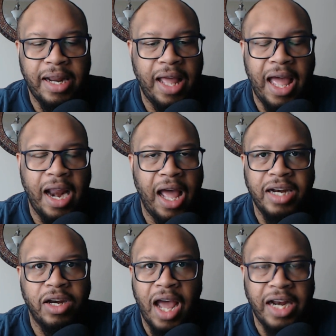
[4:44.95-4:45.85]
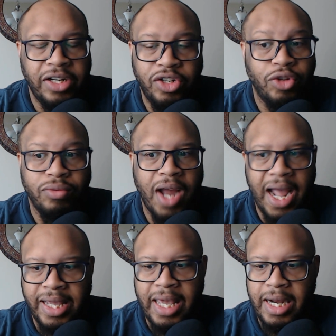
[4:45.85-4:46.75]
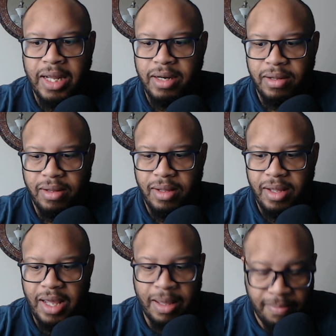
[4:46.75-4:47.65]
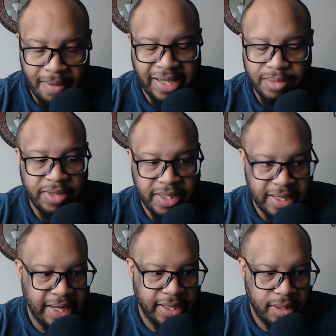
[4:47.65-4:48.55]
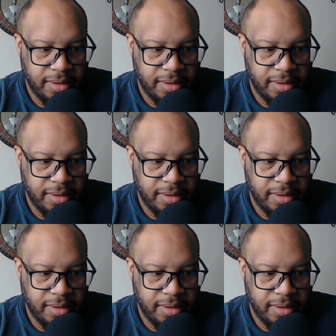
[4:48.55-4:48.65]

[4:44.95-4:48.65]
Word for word: I, I, I, I do not get it. It makes me sick.